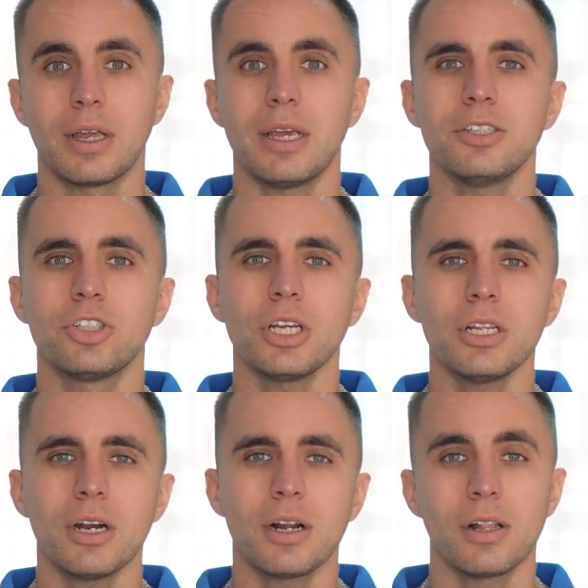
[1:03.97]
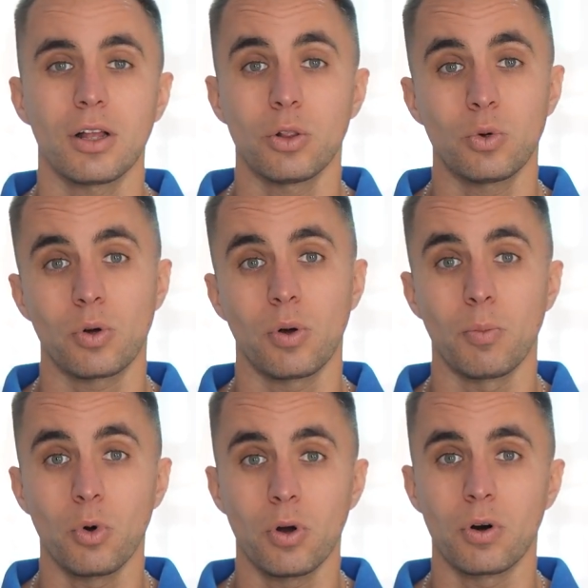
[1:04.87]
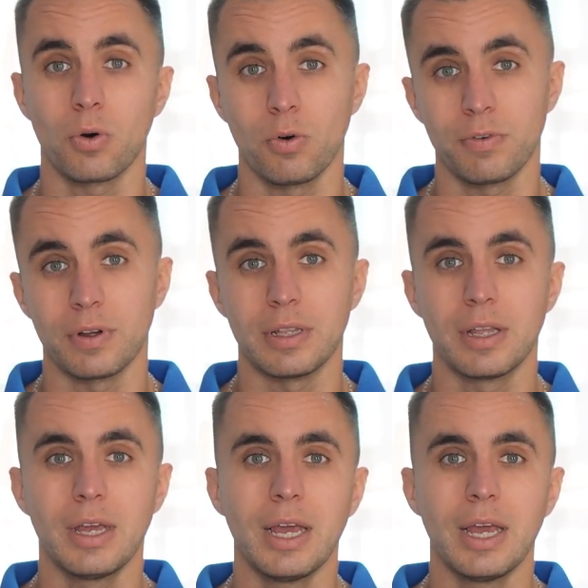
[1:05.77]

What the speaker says: In general, look more often.